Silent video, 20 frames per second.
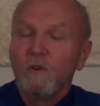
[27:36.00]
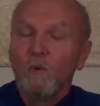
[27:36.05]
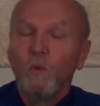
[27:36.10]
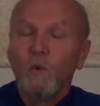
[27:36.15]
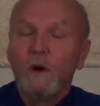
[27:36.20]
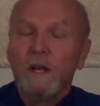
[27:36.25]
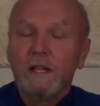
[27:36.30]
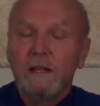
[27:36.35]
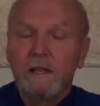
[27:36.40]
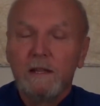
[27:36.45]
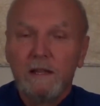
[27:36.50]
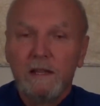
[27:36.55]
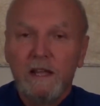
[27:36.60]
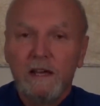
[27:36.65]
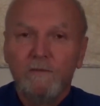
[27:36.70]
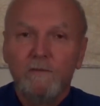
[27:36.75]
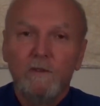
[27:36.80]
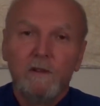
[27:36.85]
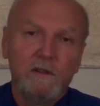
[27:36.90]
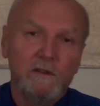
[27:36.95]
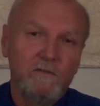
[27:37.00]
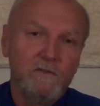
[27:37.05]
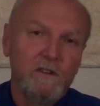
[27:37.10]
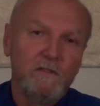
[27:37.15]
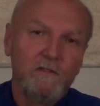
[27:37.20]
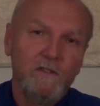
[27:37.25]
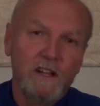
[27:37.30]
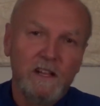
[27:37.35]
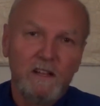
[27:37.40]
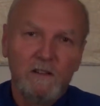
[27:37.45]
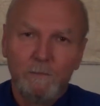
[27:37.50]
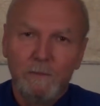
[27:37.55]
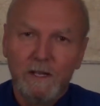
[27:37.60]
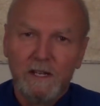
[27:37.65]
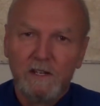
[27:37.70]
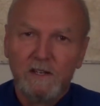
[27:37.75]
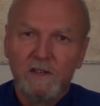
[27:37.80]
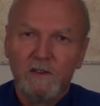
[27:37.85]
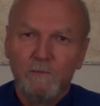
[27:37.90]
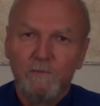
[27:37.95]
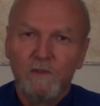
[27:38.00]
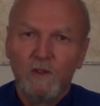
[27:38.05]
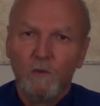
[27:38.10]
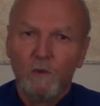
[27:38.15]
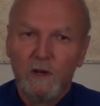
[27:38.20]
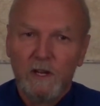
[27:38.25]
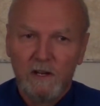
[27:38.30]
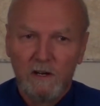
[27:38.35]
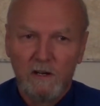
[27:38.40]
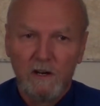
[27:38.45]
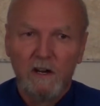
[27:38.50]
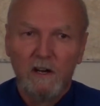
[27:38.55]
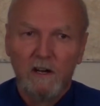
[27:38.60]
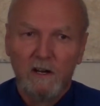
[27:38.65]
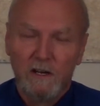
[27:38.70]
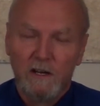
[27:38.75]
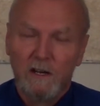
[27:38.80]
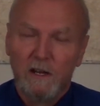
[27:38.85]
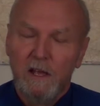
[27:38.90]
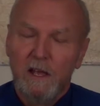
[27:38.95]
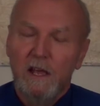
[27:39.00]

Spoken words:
what level of development we are on.